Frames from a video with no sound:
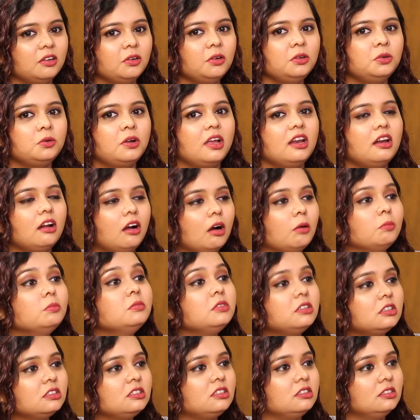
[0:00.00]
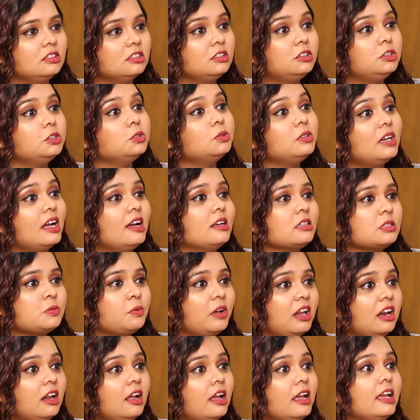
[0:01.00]
you know, you can hum the tune
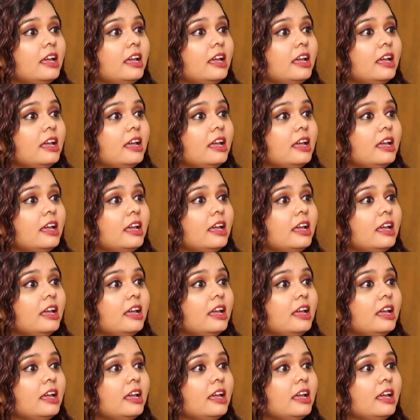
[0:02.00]
as well,